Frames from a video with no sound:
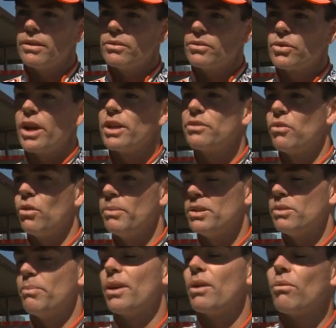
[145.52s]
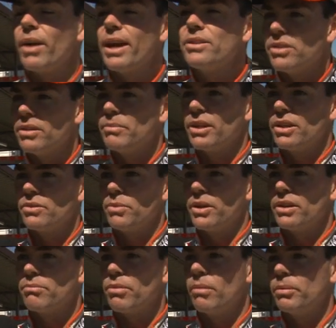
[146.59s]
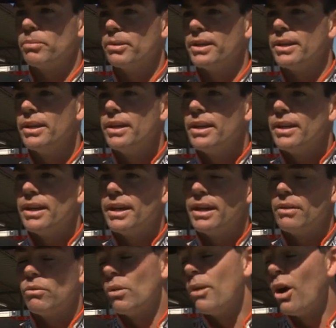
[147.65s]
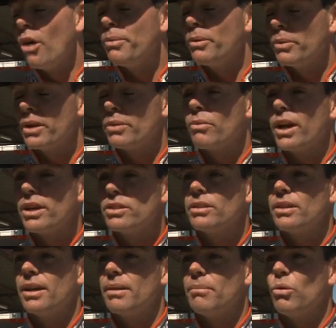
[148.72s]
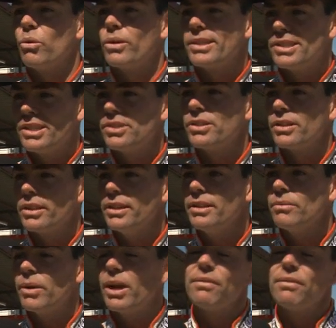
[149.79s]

transform into better racing, because we can probably. I'm hoping we can race more consistently. We